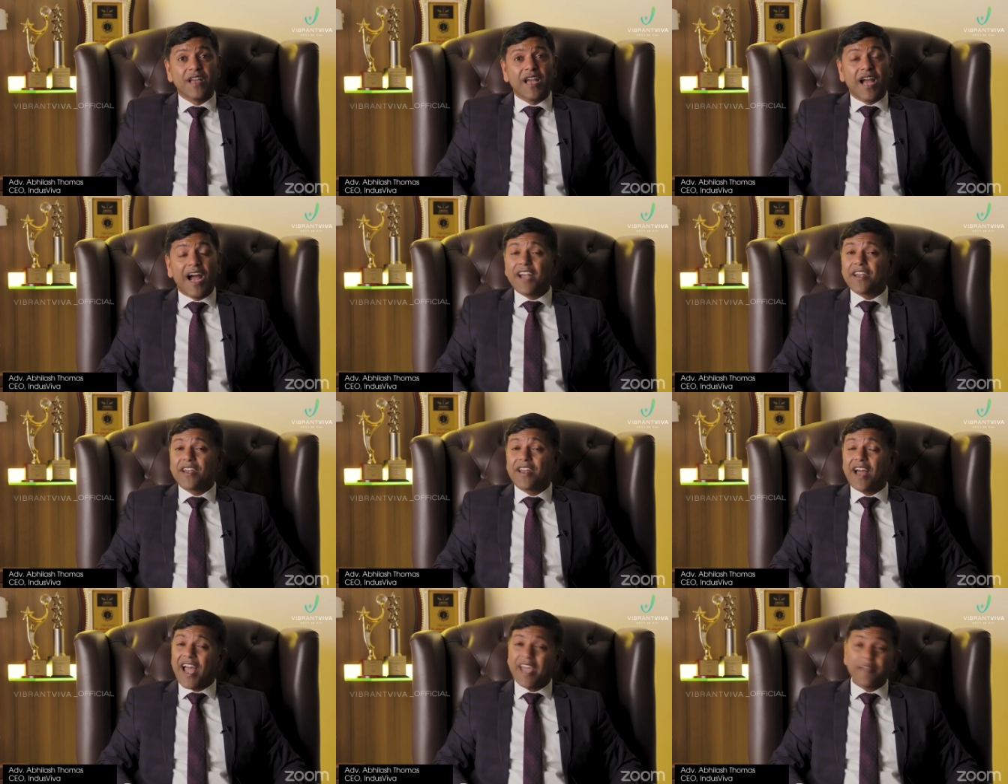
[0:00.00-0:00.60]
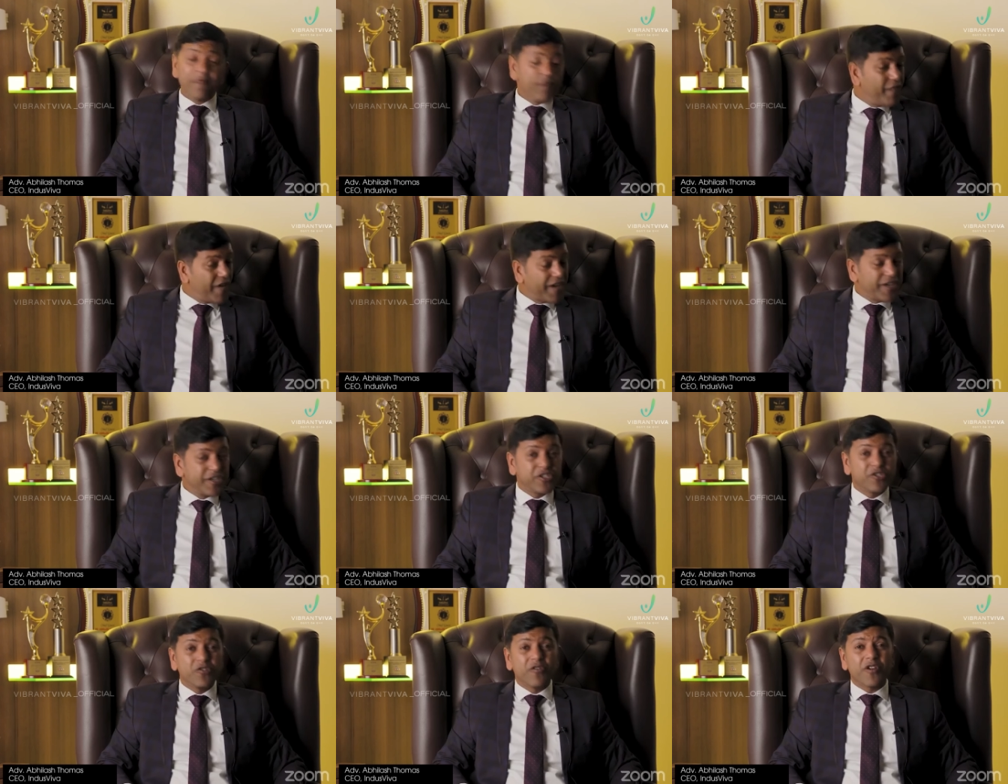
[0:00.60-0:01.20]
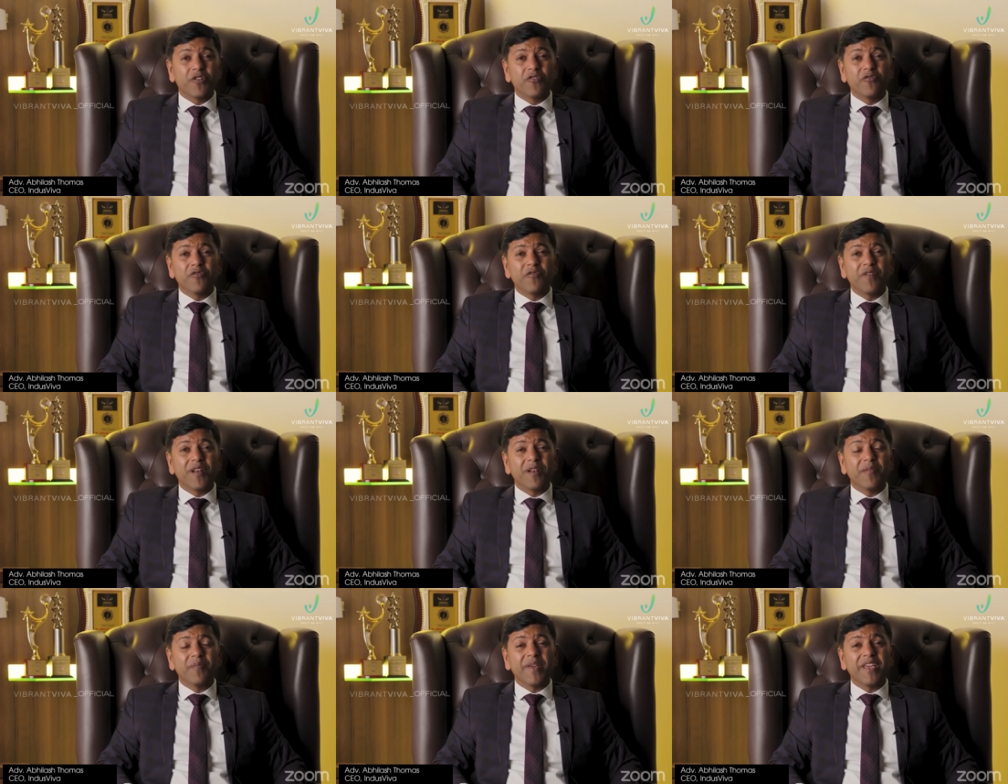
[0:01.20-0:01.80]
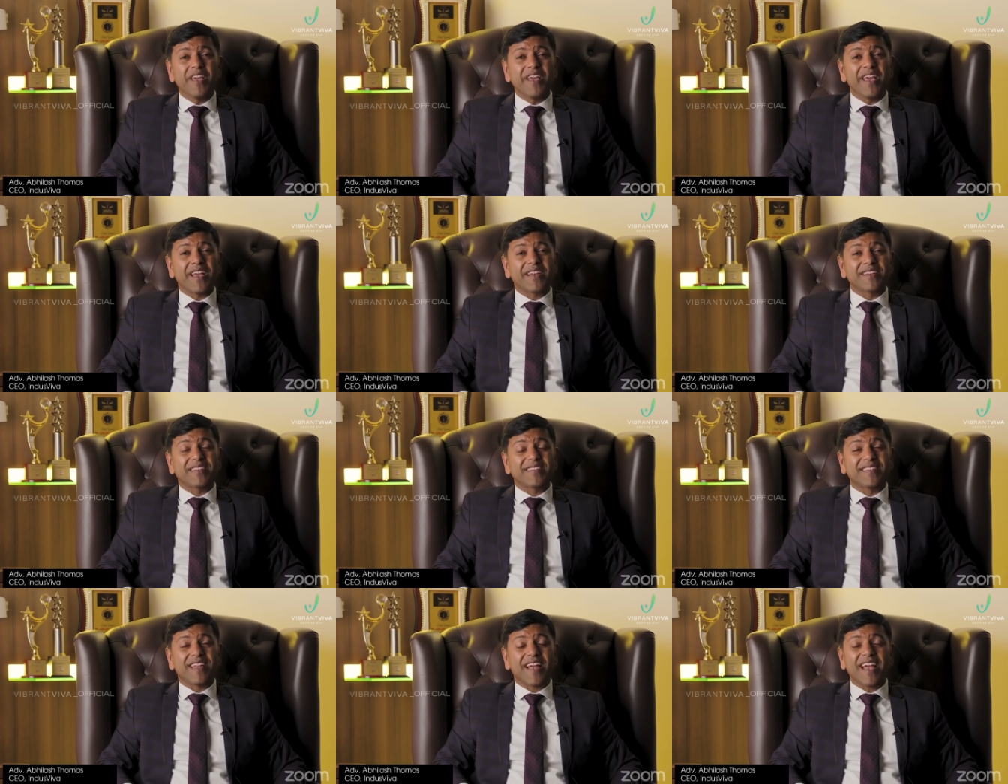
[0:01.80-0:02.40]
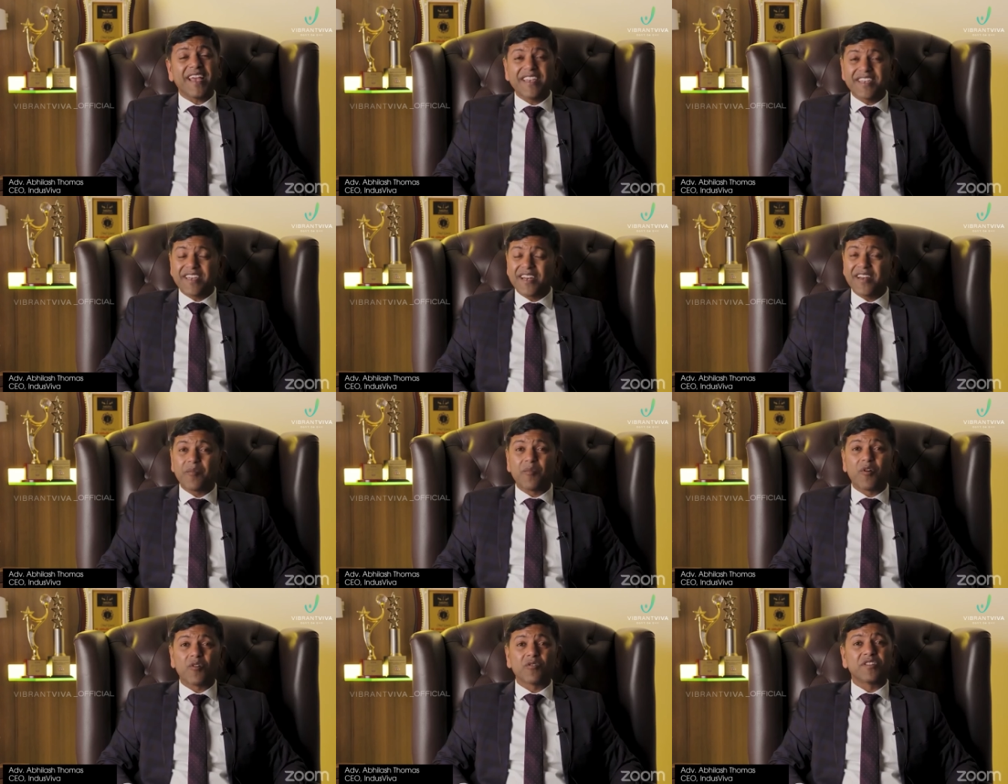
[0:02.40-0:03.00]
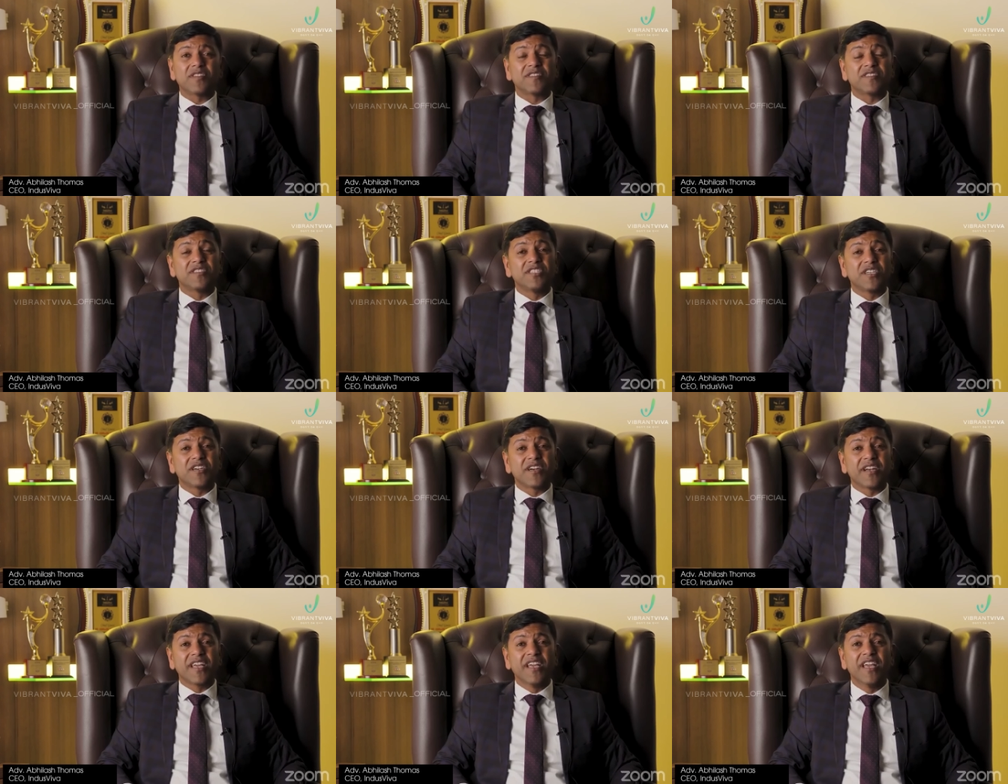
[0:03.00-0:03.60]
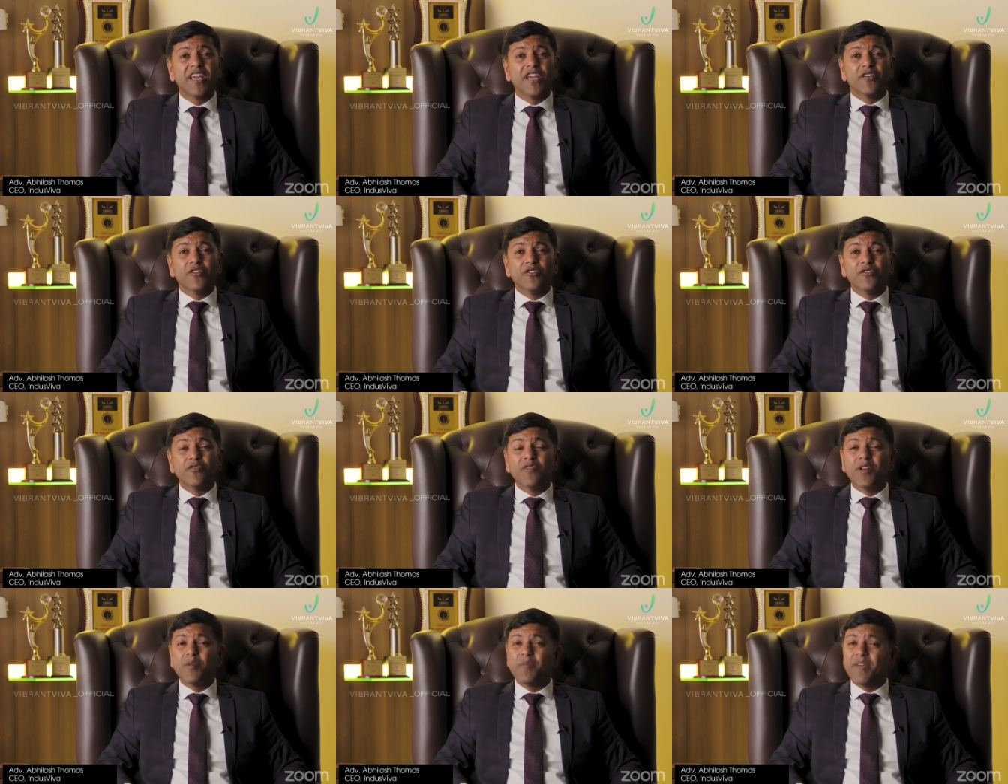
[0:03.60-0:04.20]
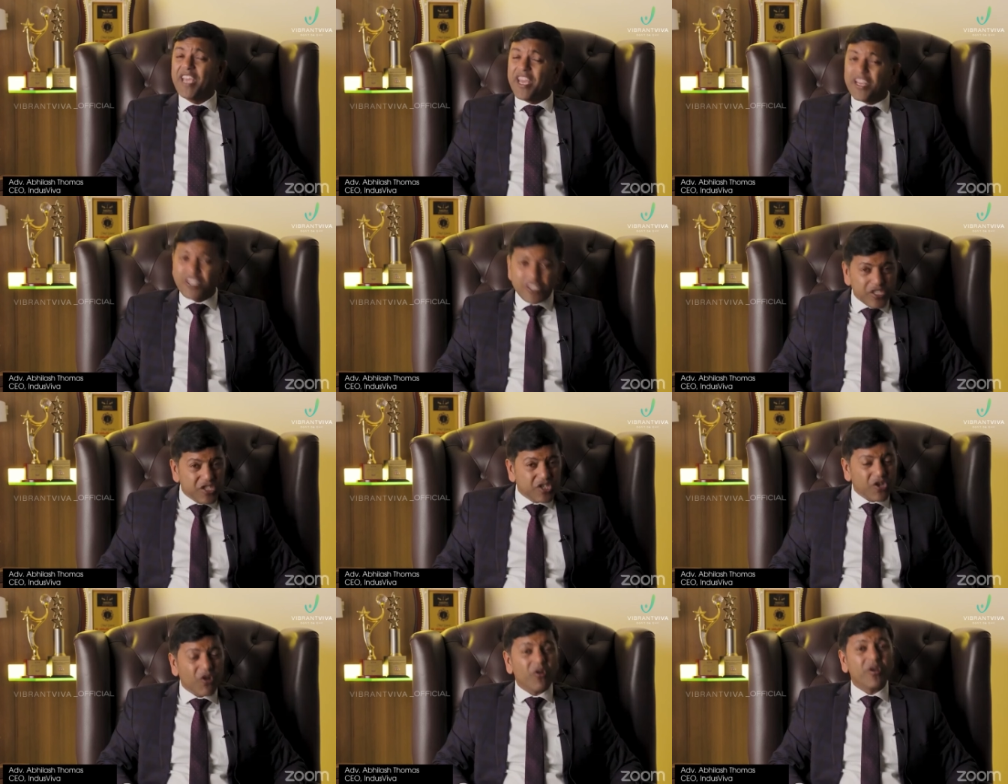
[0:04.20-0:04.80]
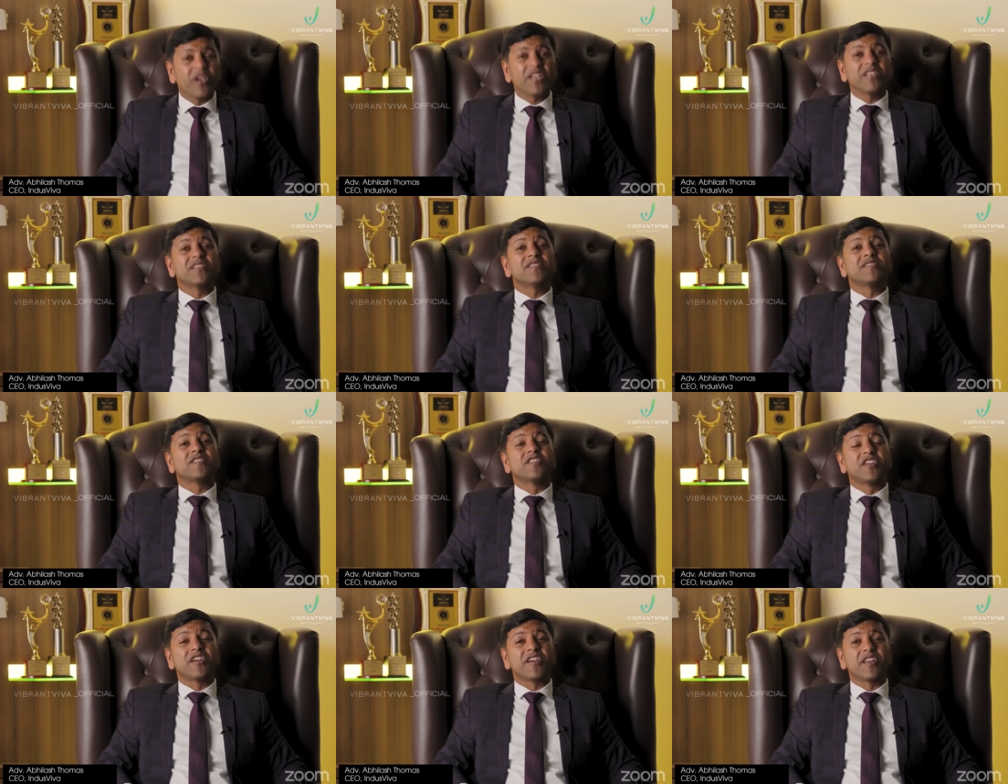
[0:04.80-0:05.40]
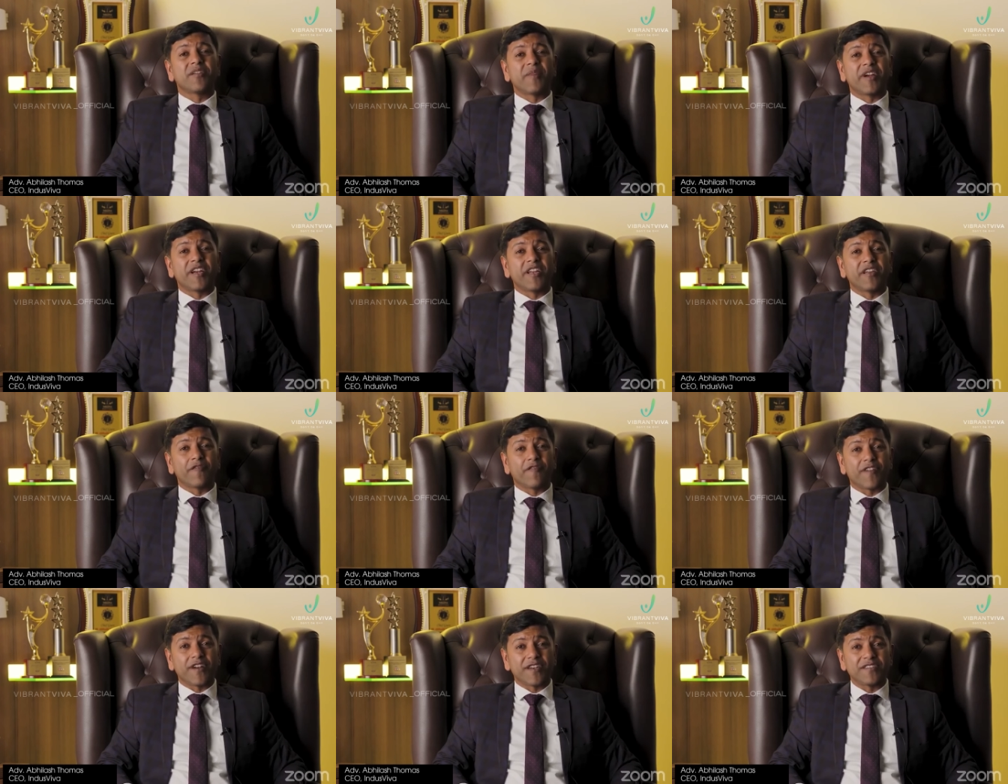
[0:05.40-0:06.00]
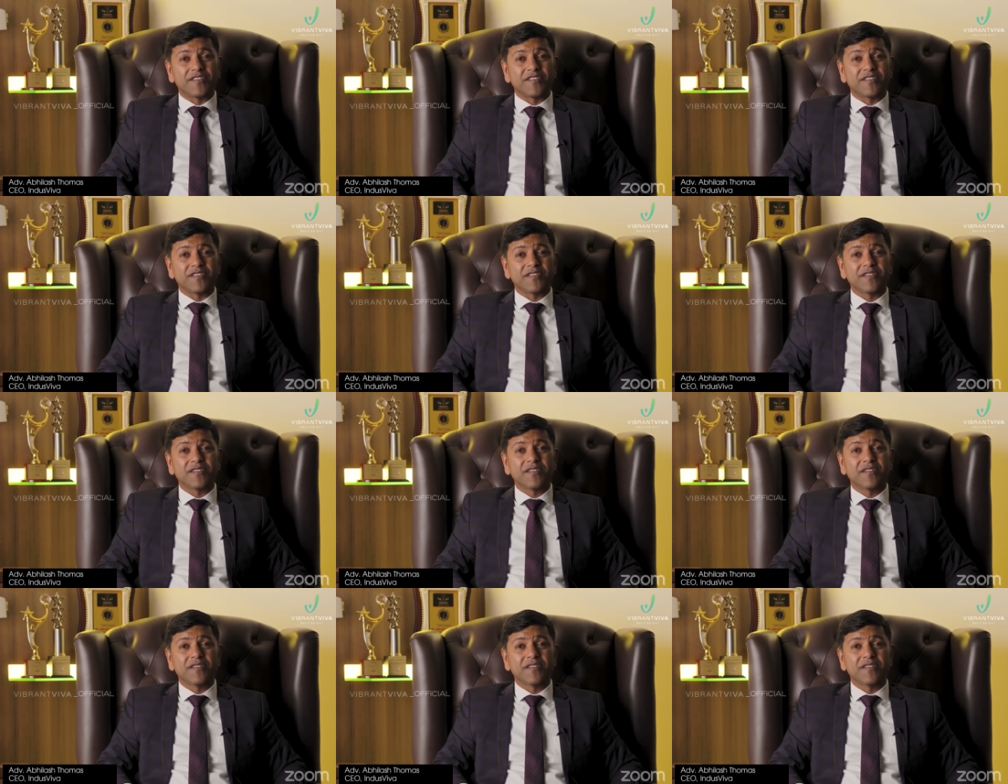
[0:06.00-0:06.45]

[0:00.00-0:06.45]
And I'm very sure you will be excited about this journey. You will be enjoying this journey, my dear friends.